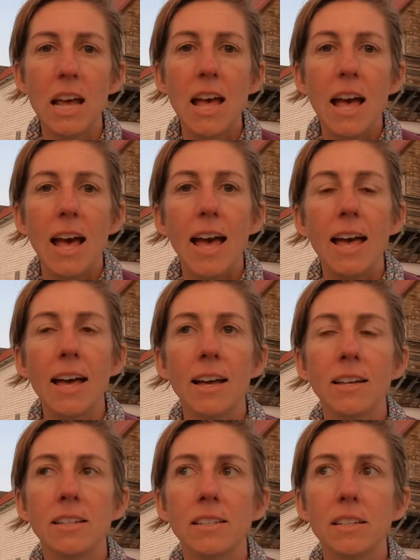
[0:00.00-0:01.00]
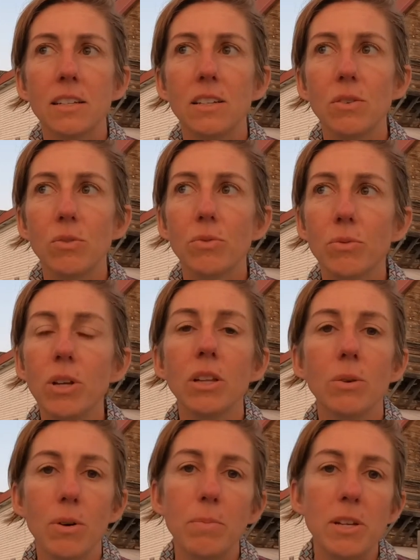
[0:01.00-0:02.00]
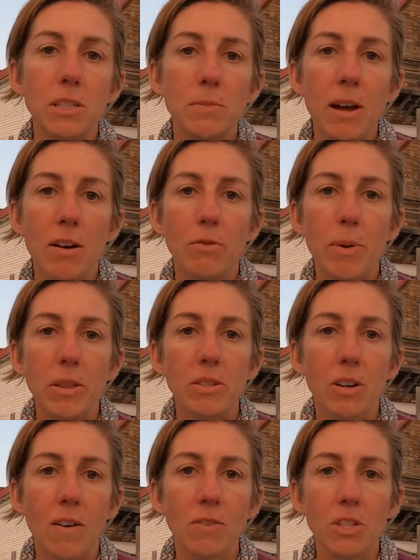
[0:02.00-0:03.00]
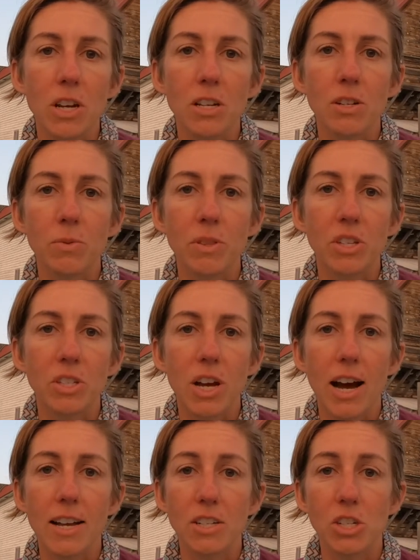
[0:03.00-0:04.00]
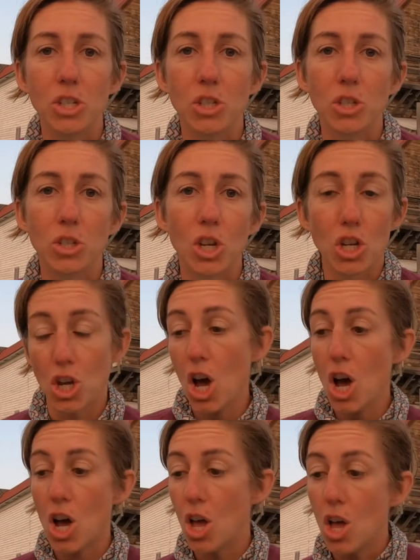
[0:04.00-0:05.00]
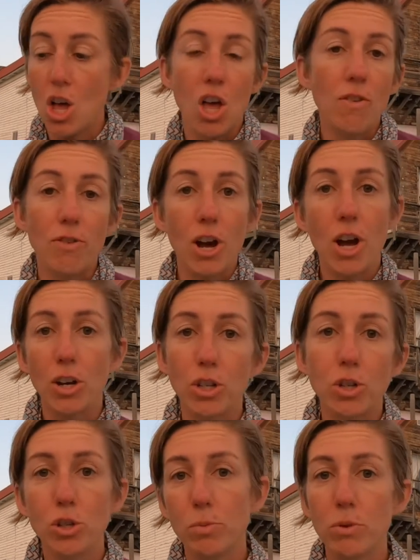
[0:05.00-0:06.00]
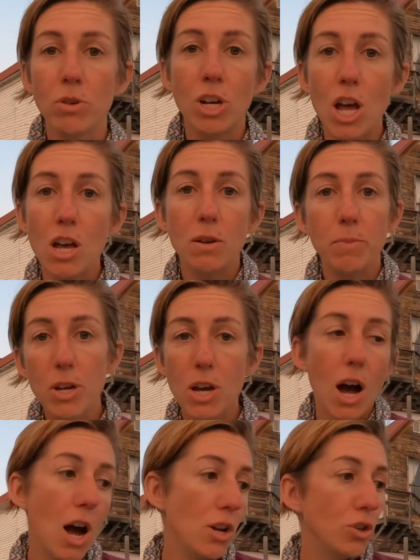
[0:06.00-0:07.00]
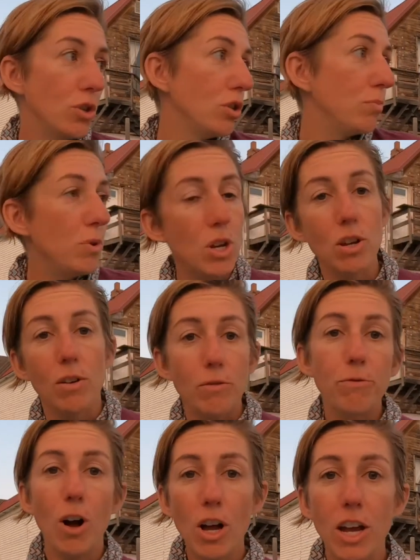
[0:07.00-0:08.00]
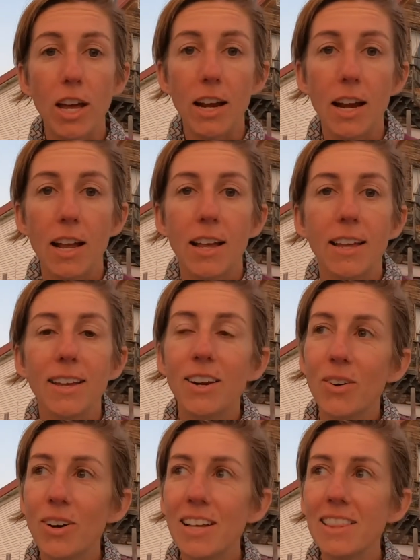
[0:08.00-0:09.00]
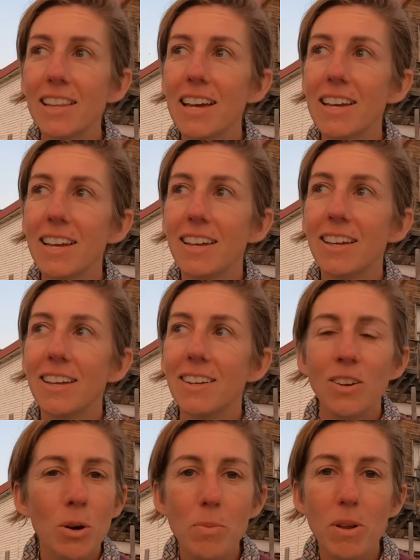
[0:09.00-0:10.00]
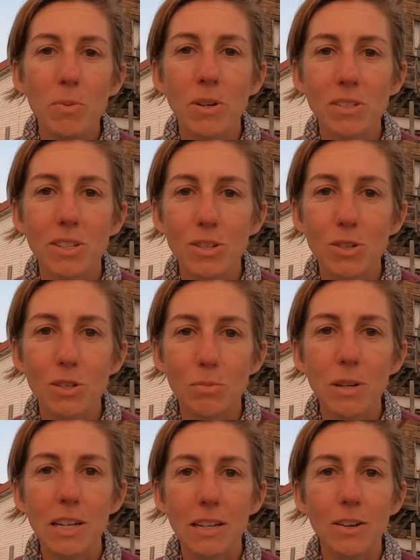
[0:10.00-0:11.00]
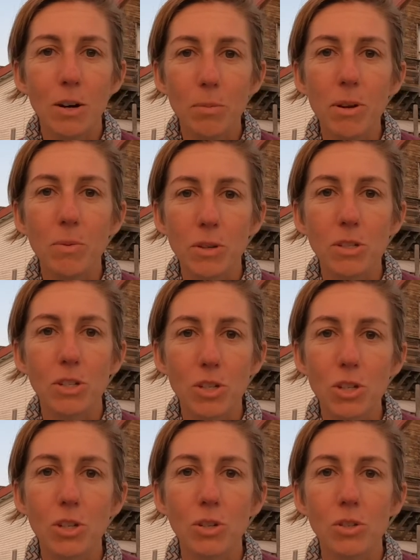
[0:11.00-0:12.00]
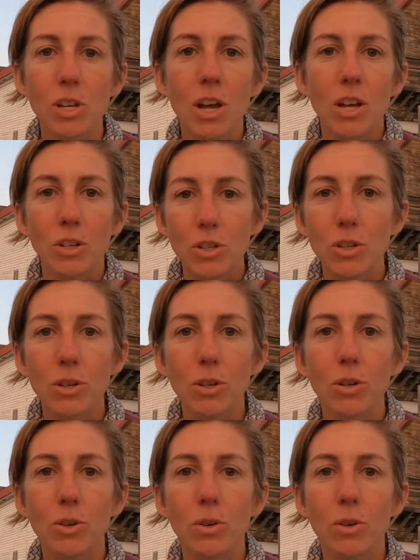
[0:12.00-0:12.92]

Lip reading: And really what pissed me off about this conversation with this guy is he's just like, yeah, if I had to choose between A and B, I'd choose B. Fuck it. You know what? Like, nobody wants to choose B. Nobody wants to choose to